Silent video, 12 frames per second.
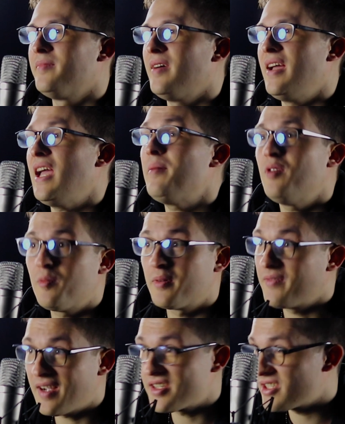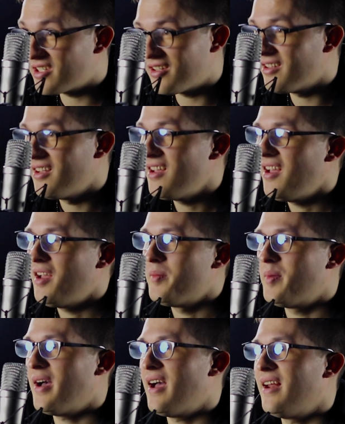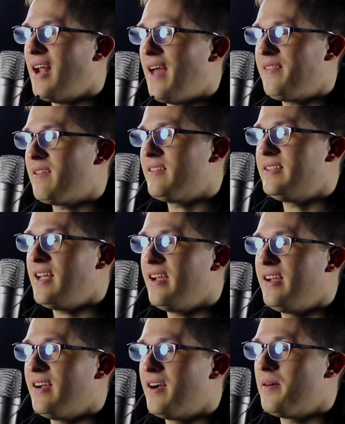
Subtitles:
I am no professional, but at the end of the day,